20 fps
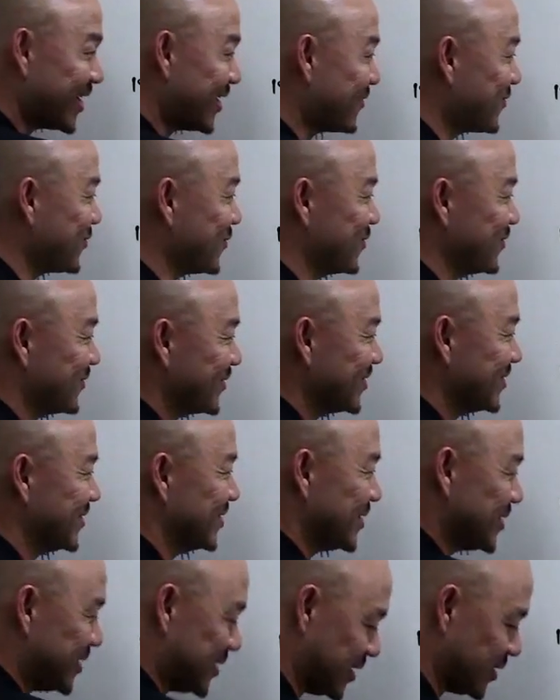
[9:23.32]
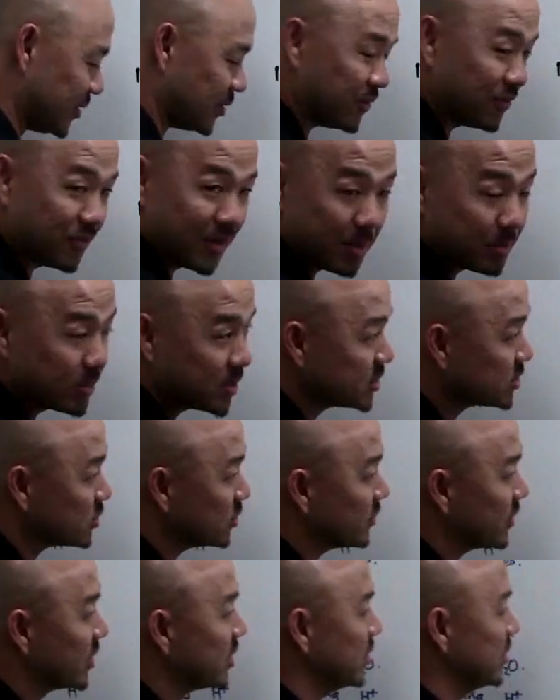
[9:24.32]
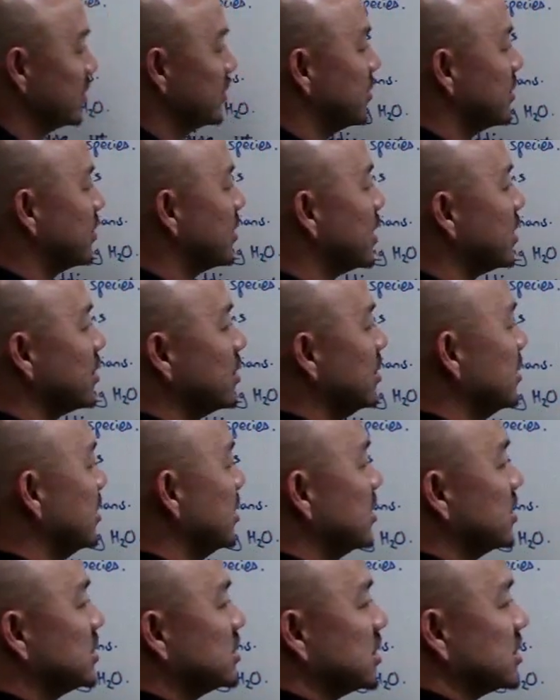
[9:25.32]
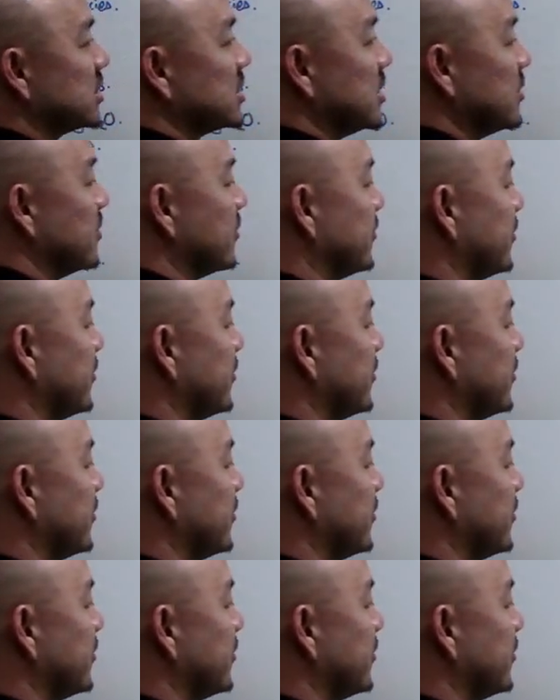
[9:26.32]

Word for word: careful. They're all numbers over here. Alright, 6 times